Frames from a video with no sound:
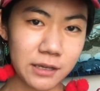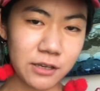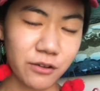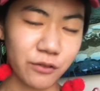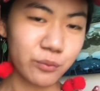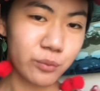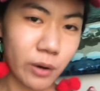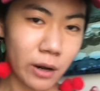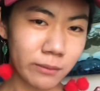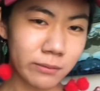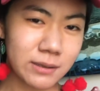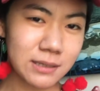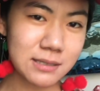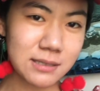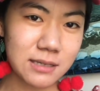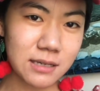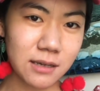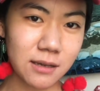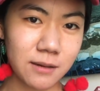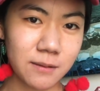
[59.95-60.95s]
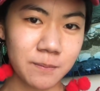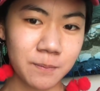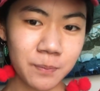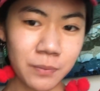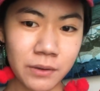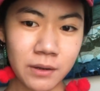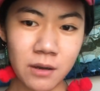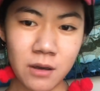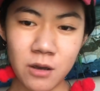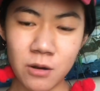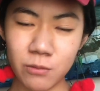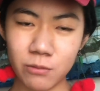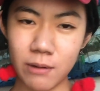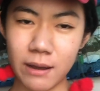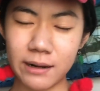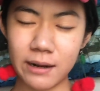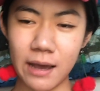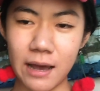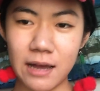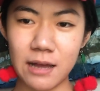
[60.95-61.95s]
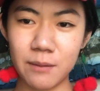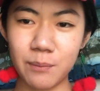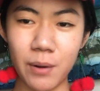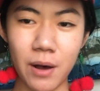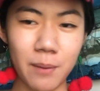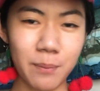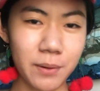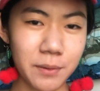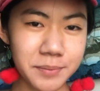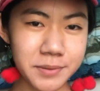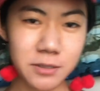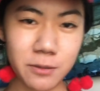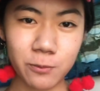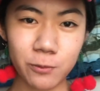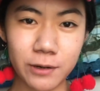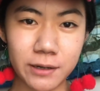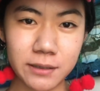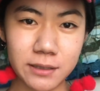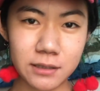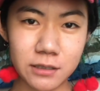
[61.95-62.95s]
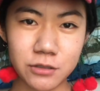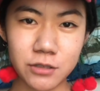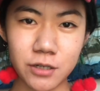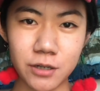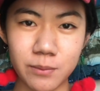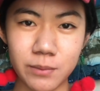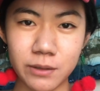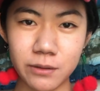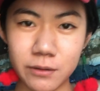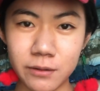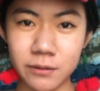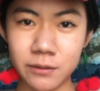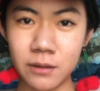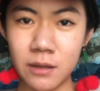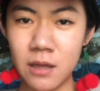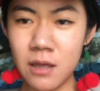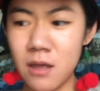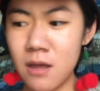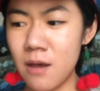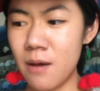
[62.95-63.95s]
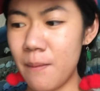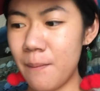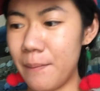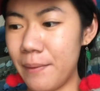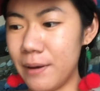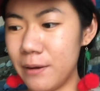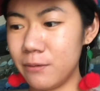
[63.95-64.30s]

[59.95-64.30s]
you've probably seen Red Hat pop up somewhere in the terminal, but